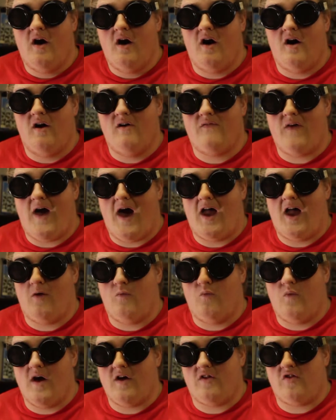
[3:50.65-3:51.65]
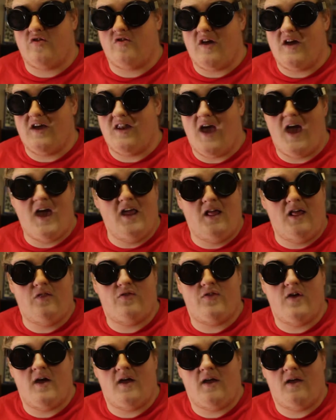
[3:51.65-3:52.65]
of Adam West in
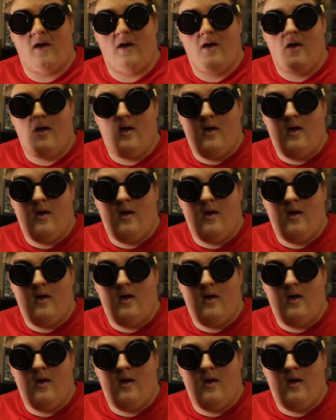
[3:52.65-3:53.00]
anything.